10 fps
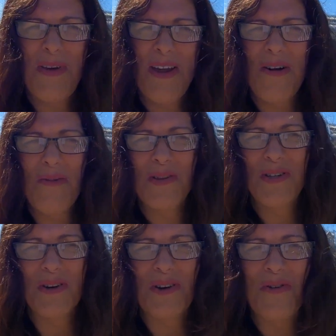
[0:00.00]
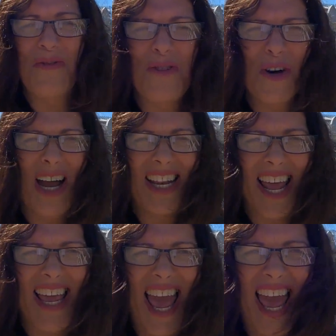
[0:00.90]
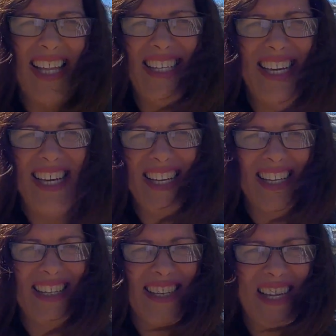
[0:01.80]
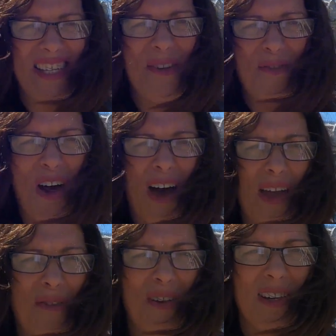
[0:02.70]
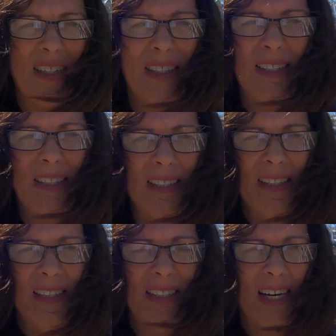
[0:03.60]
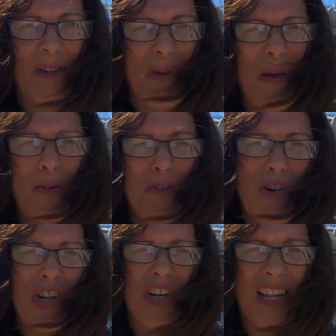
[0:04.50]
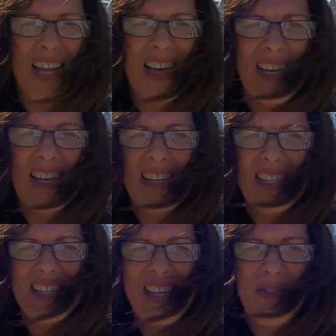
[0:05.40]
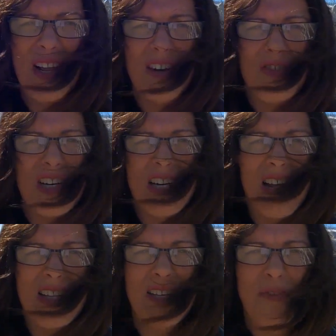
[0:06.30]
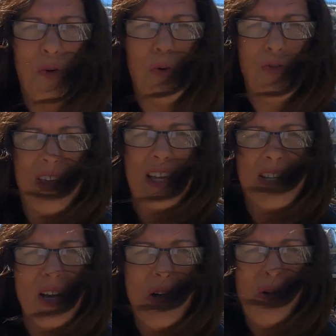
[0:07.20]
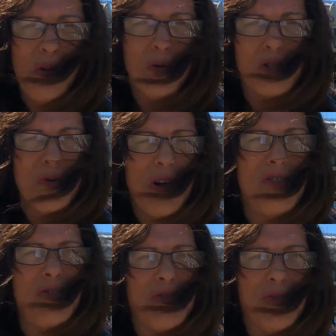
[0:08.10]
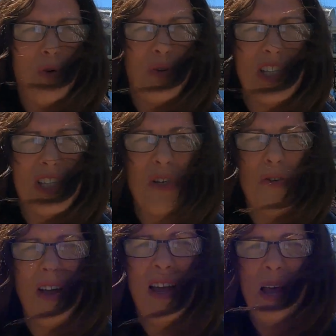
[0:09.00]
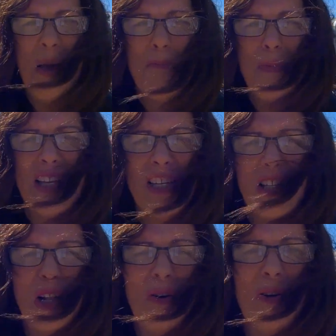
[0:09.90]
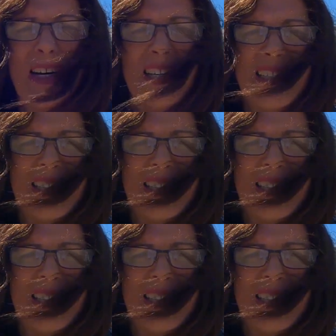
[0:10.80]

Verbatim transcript: Pier opened on Good Friday 1865. The pier was originally 794 feet or 242 metres long.